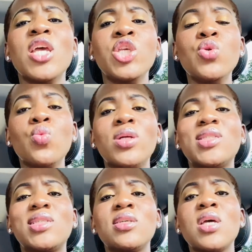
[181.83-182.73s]
You want
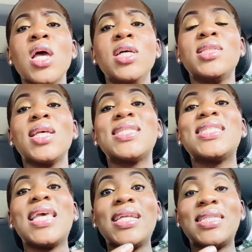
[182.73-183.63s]
to
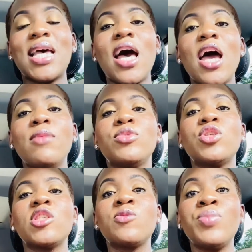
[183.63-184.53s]
take time
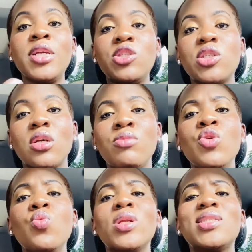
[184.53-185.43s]
to speak to Him. You
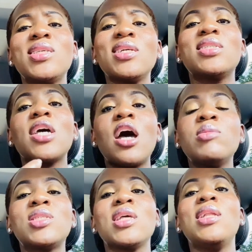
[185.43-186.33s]
want to take time
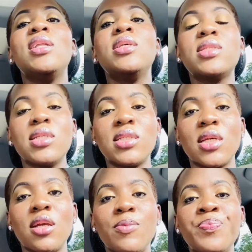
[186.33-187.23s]
to listen to
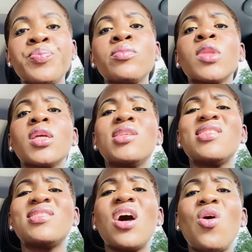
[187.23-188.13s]
Him. Because
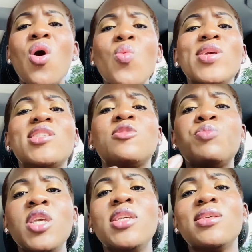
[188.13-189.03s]
it's not always
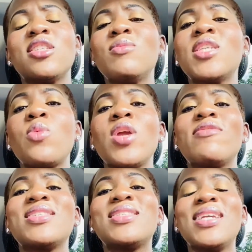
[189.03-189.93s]
speaking. Sometimes we have
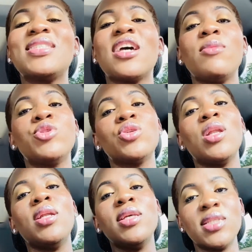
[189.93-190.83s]
to take time to
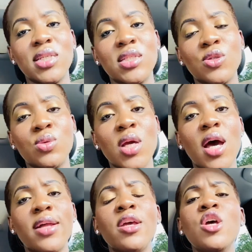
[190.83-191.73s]
listen to God.